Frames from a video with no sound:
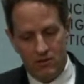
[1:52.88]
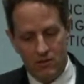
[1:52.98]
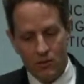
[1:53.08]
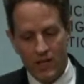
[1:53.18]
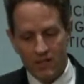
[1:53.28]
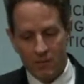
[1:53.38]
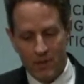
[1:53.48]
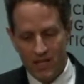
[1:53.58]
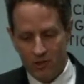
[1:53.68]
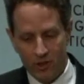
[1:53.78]
you're right that
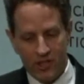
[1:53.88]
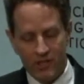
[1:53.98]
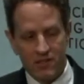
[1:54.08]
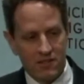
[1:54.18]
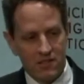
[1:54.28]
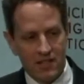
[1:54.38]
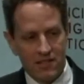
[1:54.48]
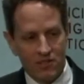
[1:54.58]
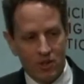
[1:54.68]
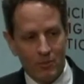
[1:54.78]
banks are looking at this and saying,
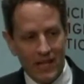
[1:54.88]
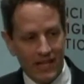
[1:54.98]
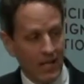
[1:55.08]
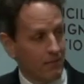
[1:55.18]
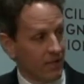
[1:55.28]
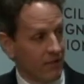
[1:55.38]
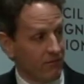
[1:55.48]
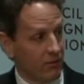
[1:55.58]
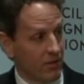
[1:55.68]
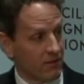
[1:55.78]
this is going to be economic enough
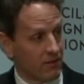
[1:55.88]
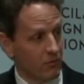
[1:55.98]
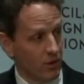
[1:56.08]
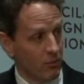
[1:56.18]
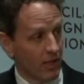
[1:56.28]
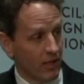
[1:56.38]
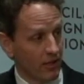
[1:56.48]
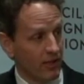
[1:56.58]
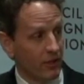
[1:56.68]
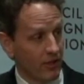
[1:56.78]
for us. Will the market
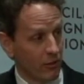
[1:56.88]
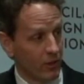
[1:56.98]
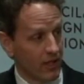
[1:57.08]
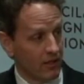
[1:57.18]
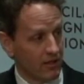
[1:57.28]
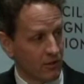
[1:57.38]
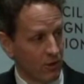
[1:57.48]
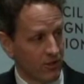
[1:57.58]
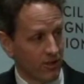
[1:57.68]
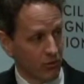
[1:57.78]
clear at a rate that's
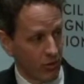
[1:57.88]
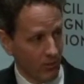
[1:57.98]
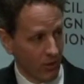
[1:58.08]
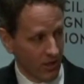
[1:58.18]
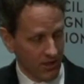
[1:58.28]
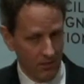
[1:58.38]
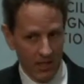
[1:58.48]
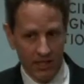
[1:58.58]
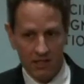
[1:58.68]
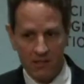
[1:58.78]
close enough to our marks to
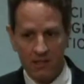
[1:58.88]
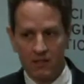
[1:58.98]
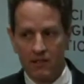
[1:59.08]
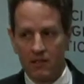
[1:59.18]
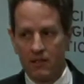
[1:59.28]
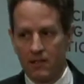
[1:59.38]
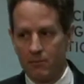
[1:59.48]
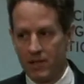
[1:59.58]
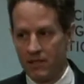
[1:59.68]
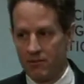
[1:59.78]
make it, uh,
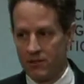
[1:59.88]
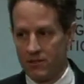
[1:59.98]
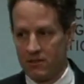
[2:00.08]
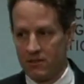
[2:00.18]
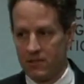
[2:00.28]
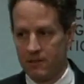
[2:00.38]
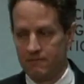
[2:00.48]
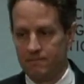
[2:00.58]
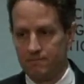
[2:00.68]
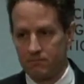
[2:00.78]
compelling for us to sell?
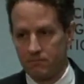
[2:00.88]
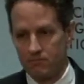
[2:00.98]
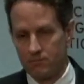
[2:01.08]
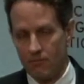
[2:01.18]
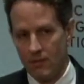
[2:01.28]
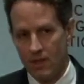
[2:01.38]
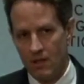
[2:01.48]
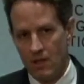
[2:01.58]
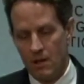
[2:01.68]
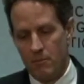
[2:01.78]

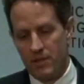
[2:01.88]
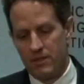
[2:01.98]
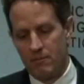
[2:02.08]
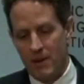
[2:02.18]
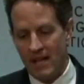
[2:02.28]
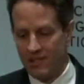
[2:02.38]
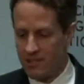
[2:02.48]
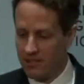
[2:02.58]
But the balance